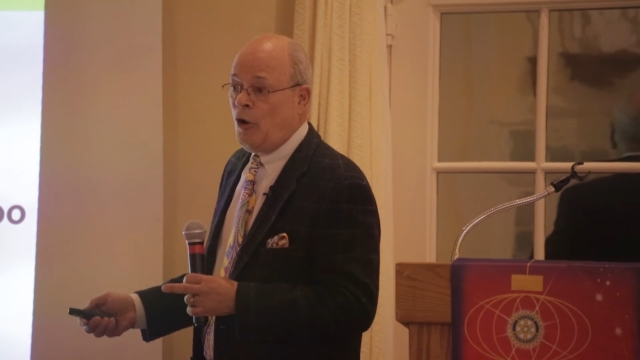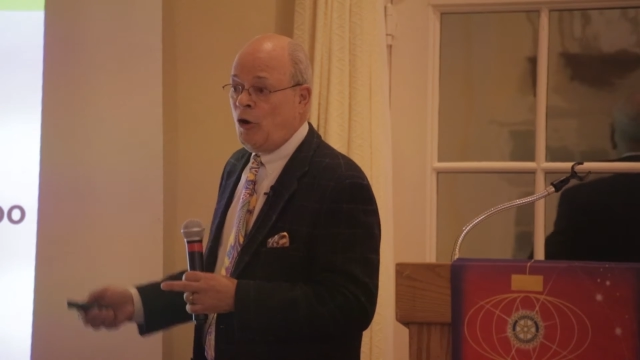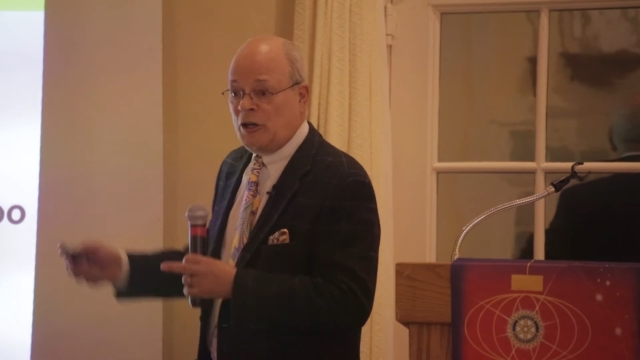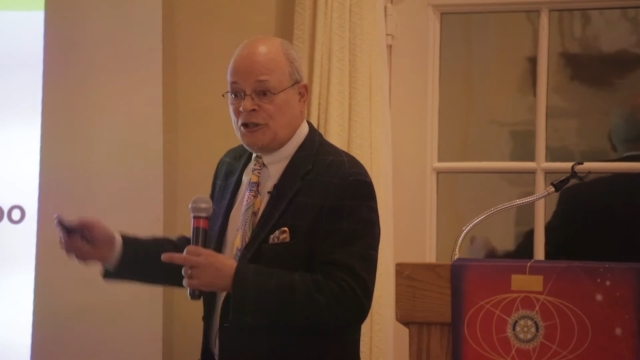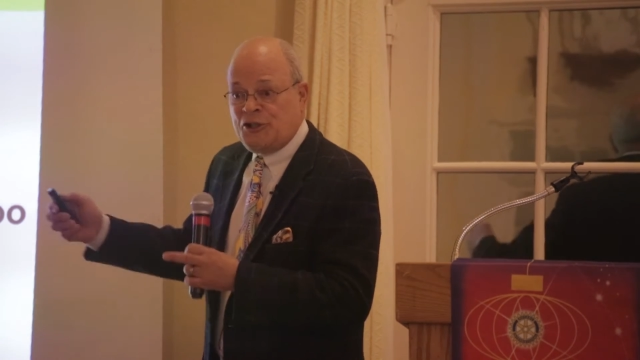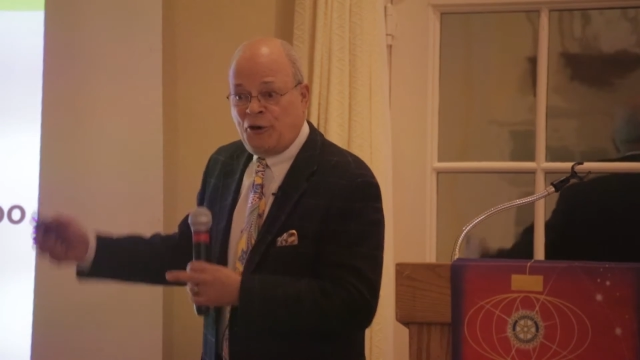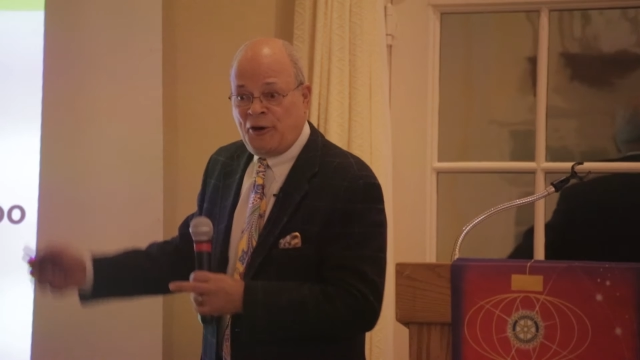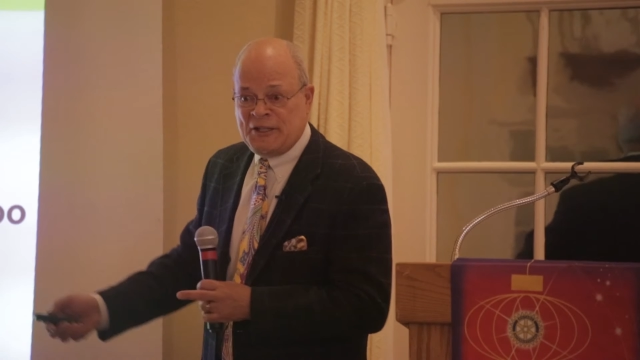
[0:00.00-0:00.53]
or
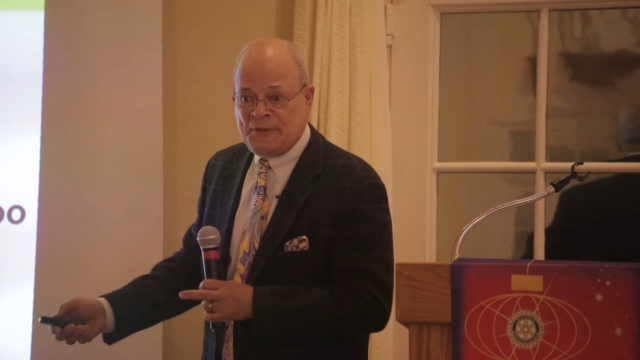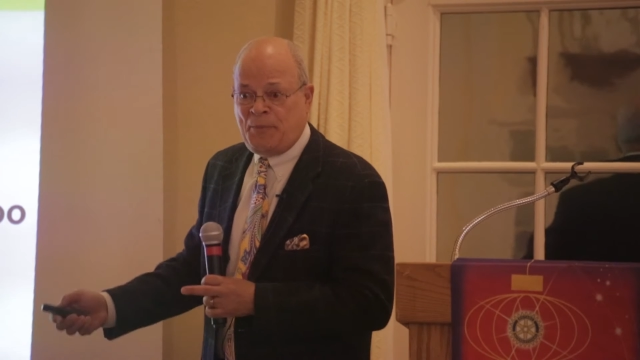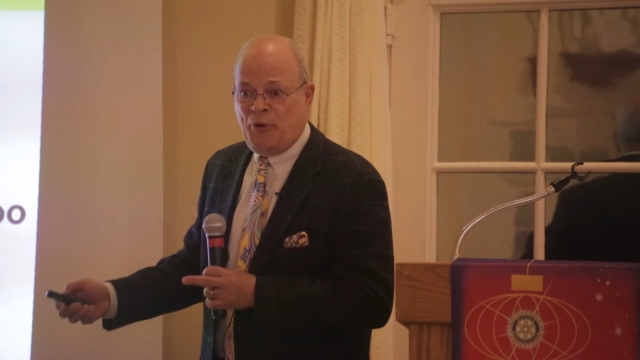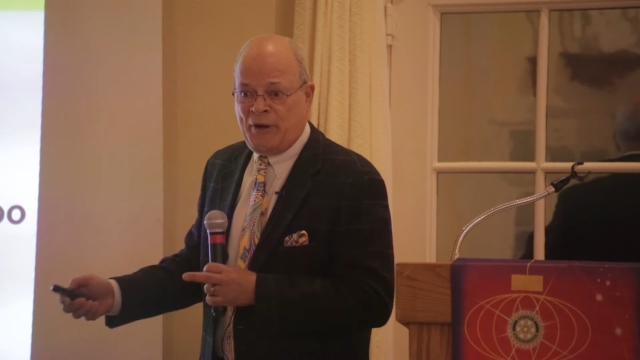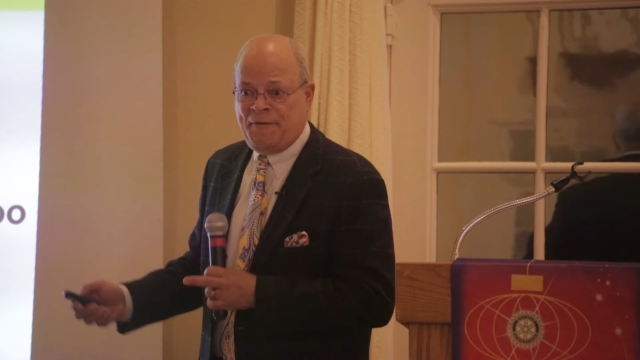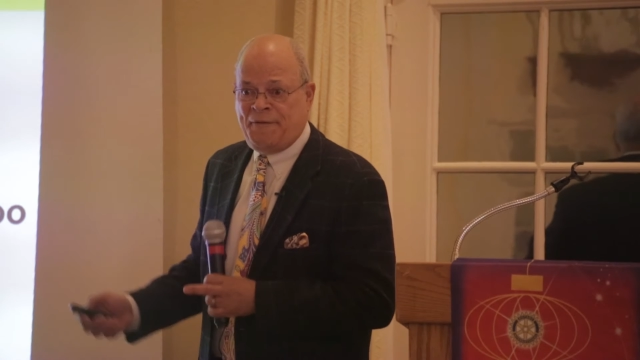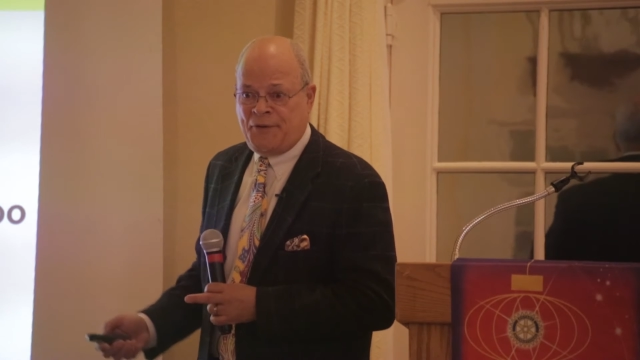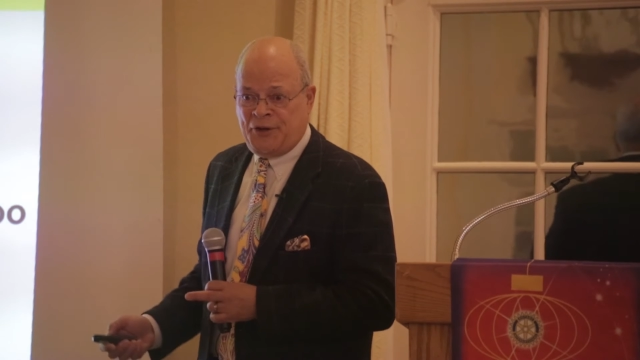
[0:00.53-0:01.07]
a choice
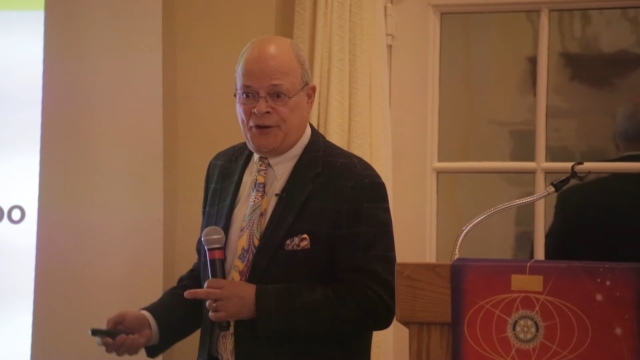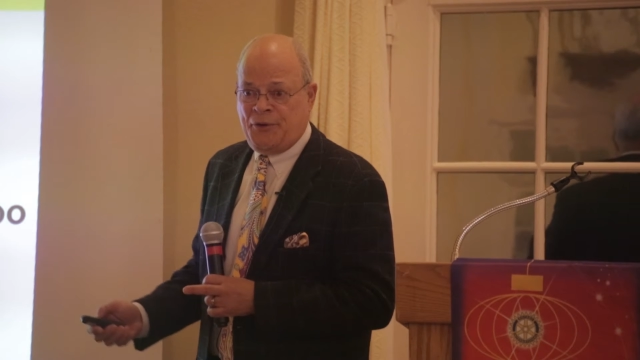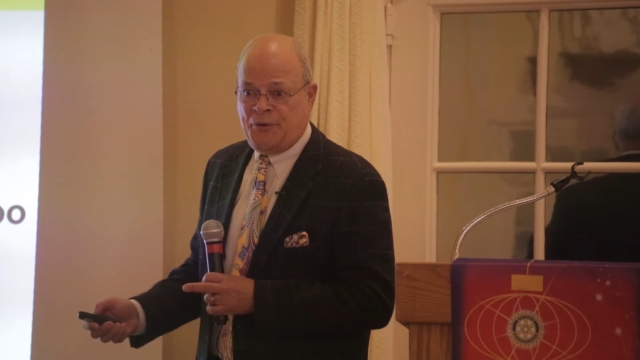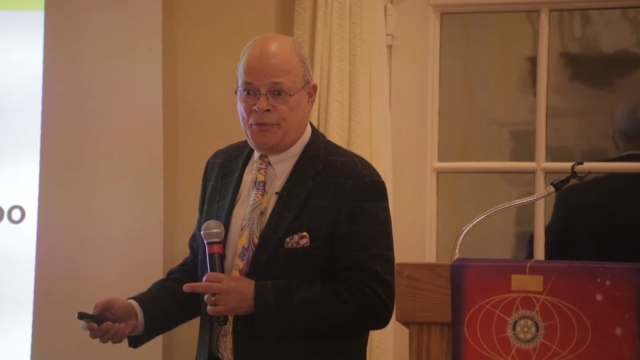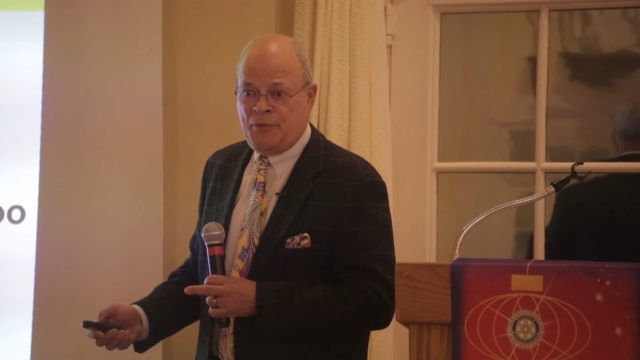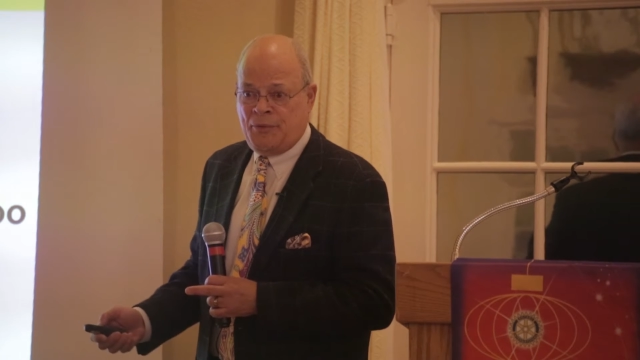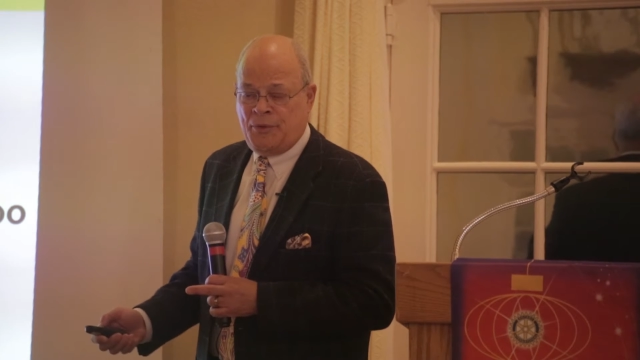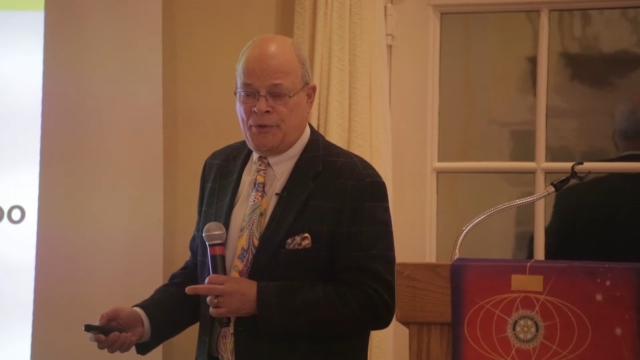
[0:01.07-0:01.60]
point for
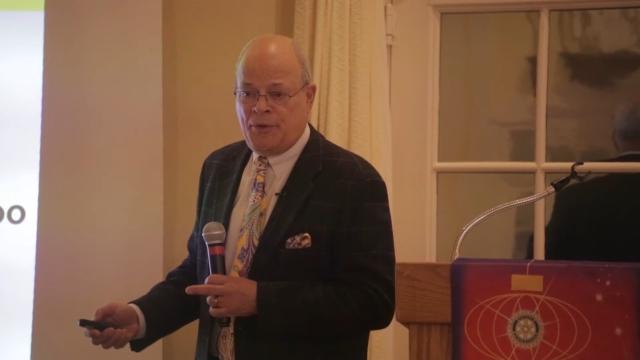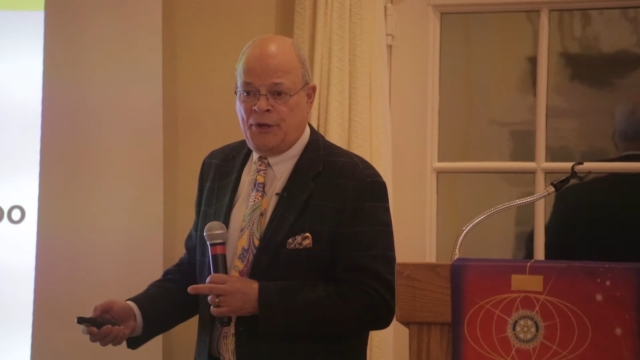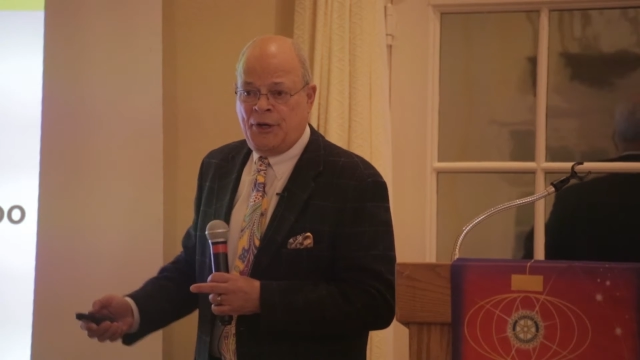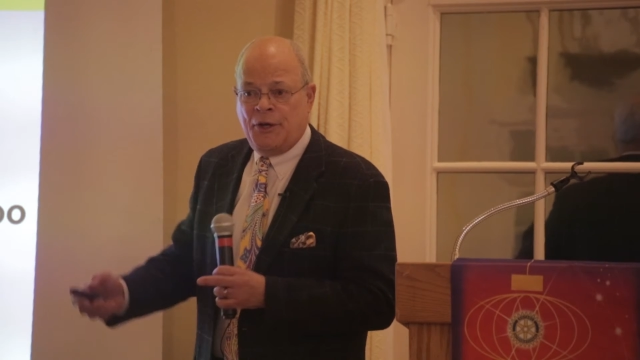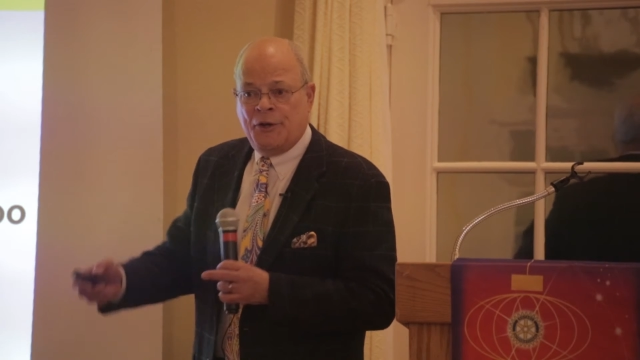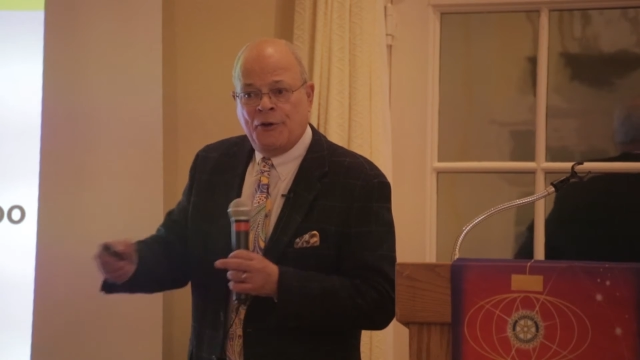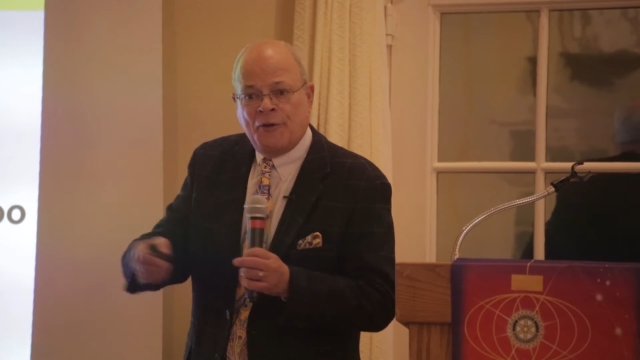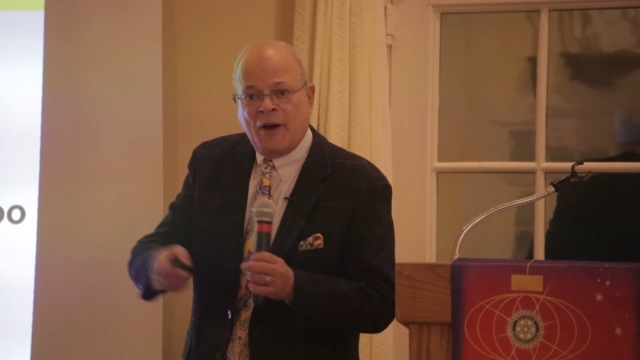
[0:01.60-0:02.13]
you.
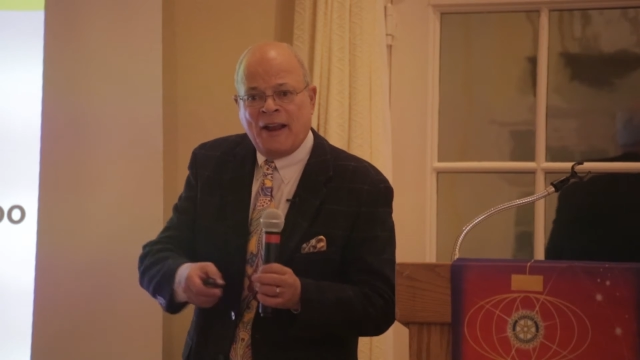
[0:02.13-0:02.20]
You